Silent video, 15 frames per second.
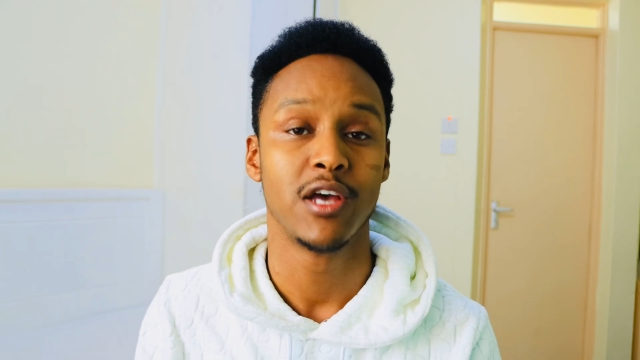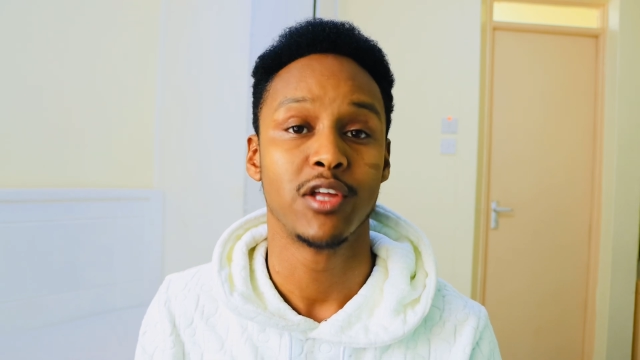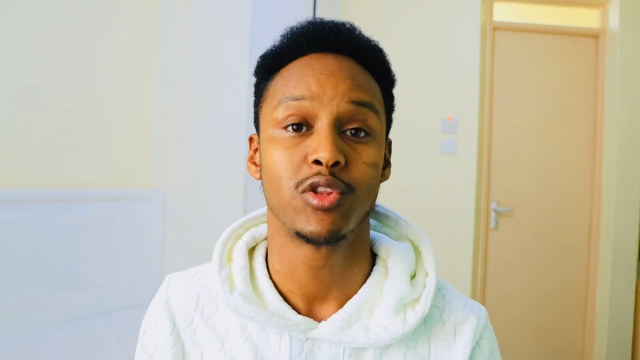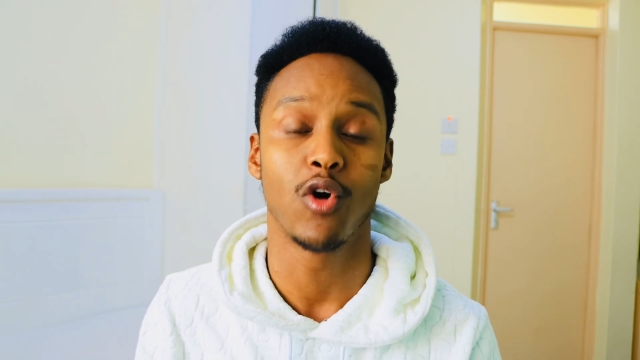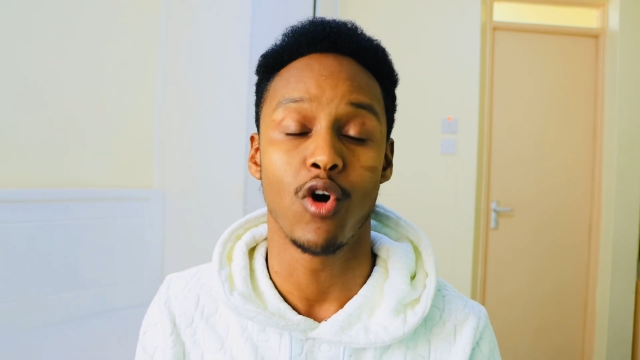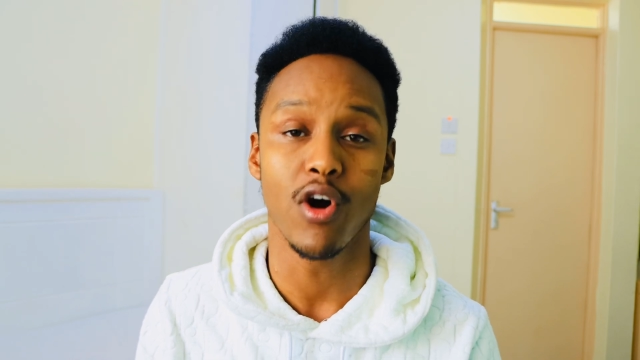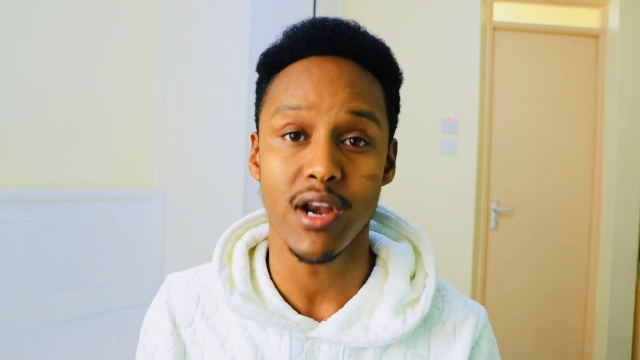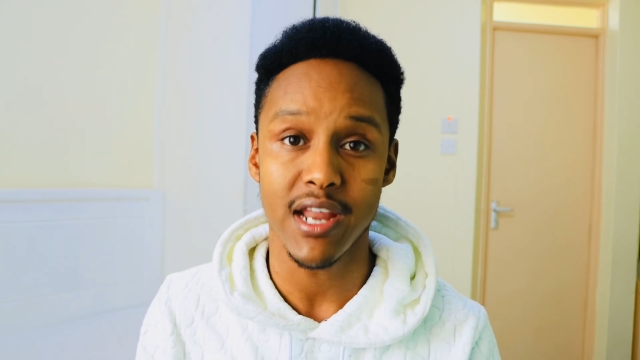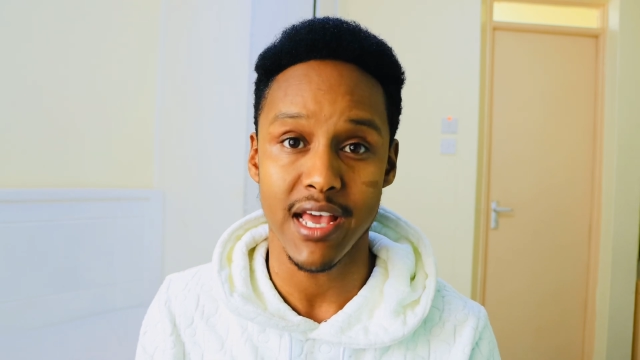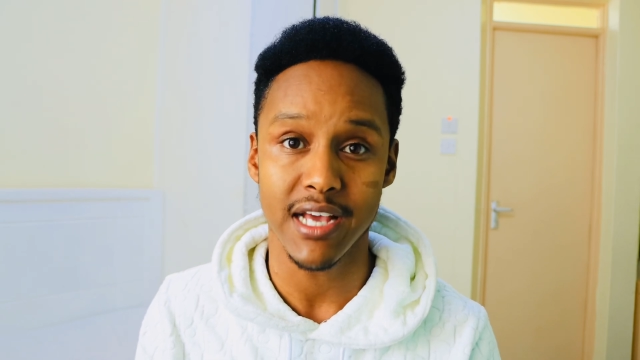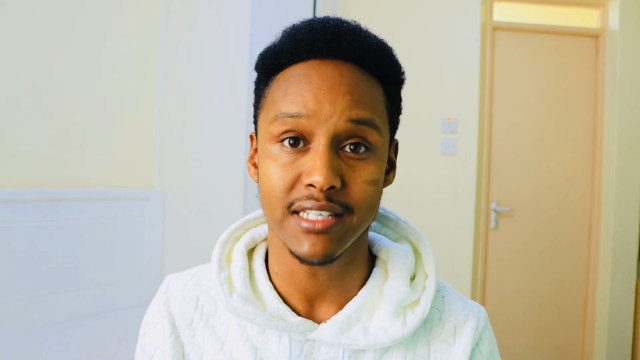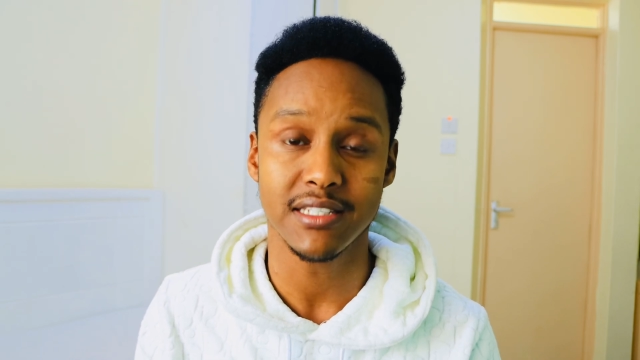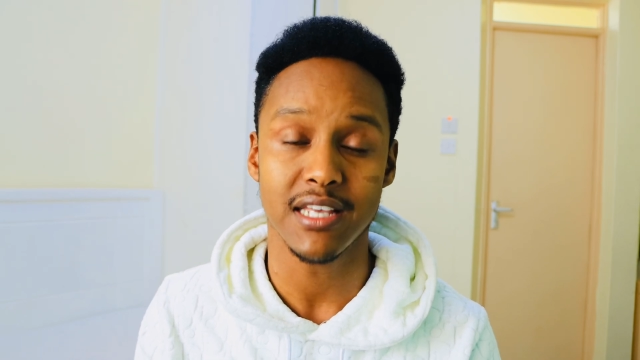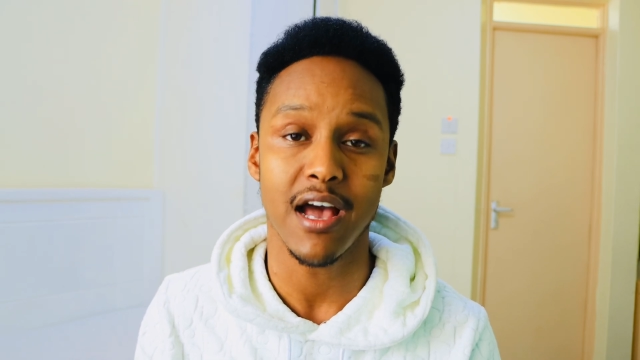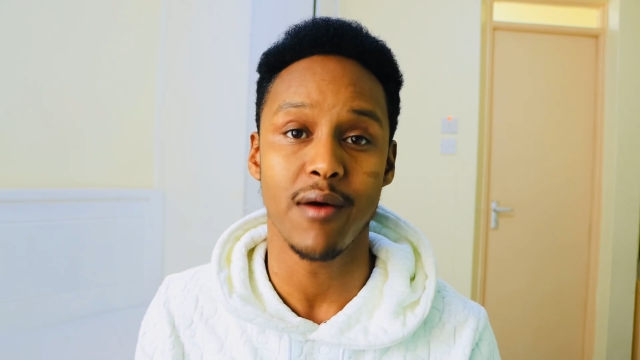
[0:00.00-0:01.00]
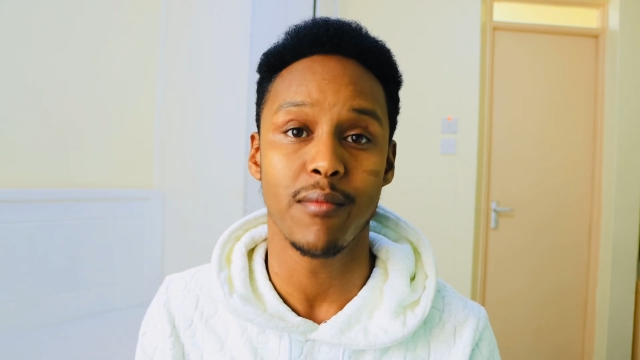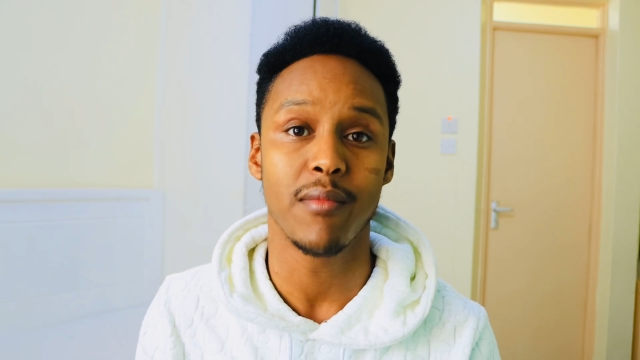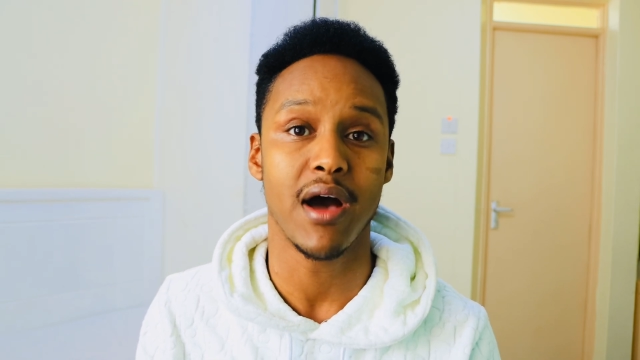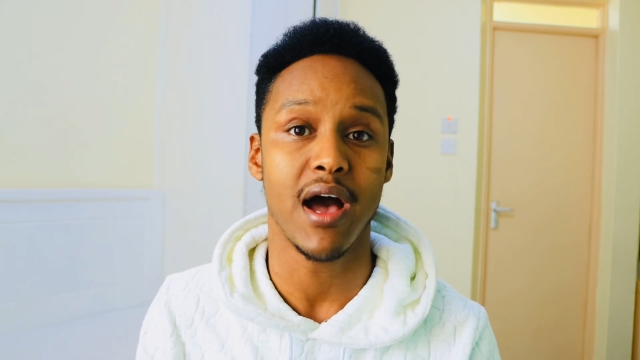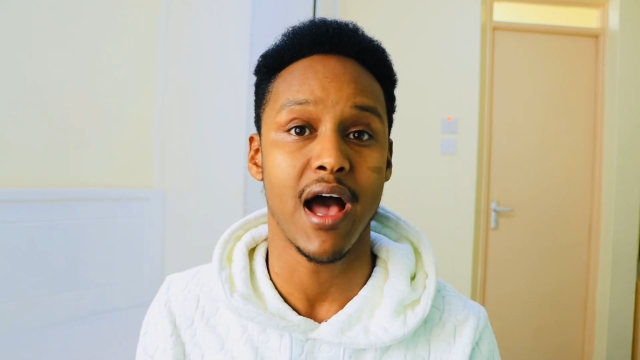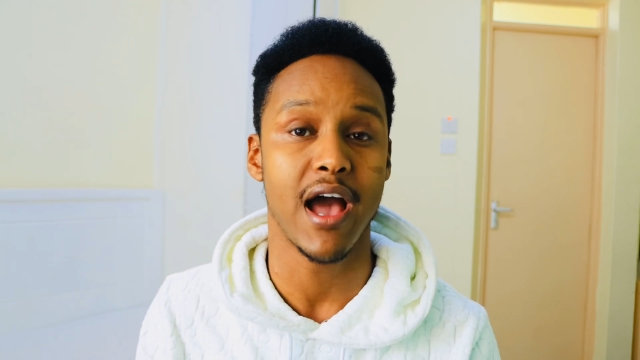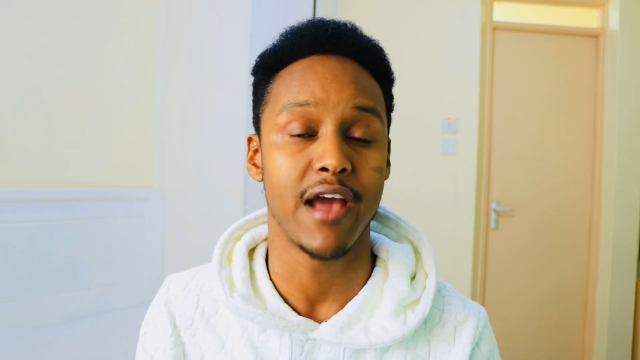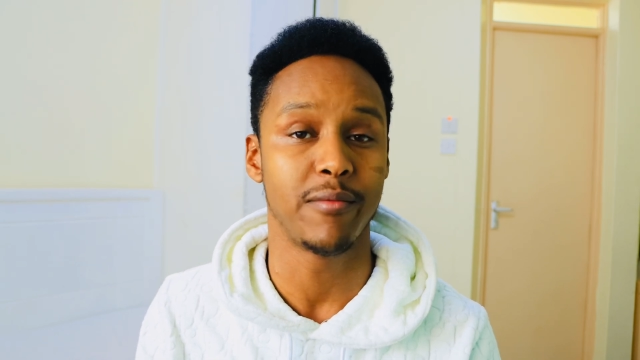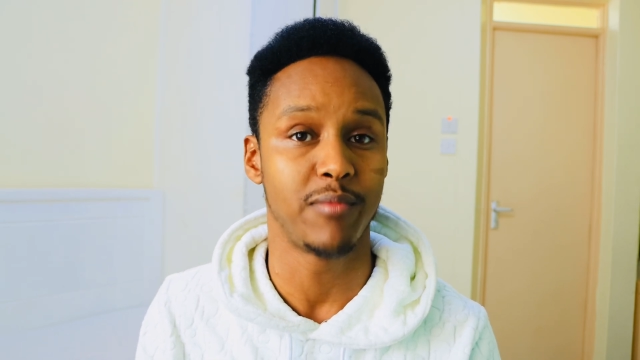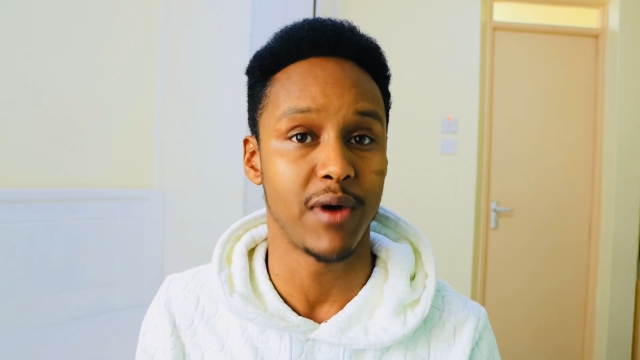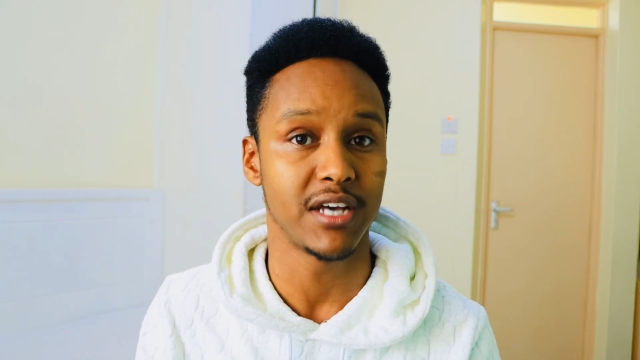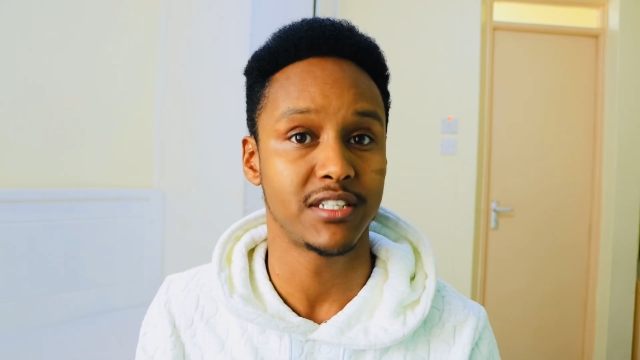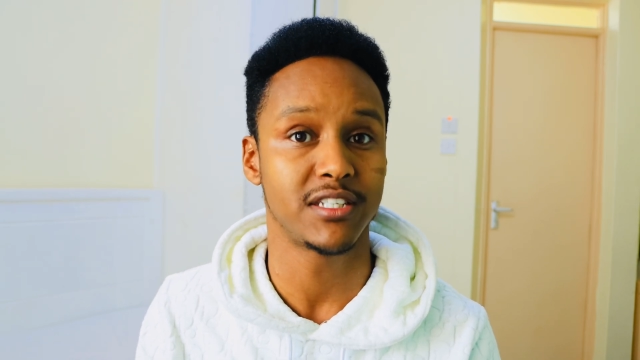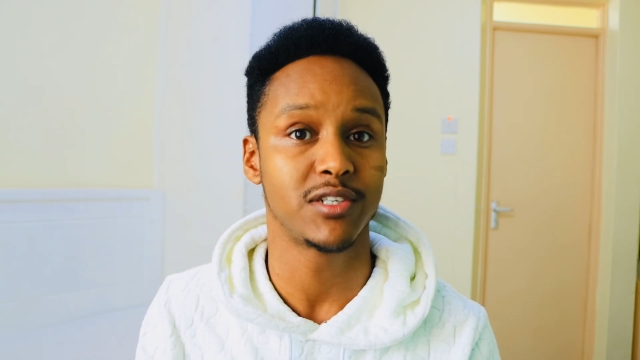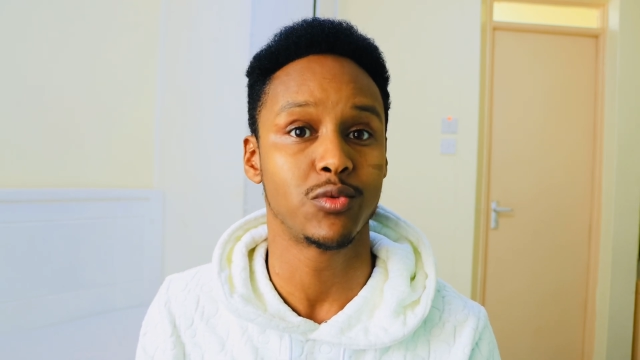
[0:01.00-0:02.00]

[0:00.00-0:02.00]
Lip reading: The only exam I passed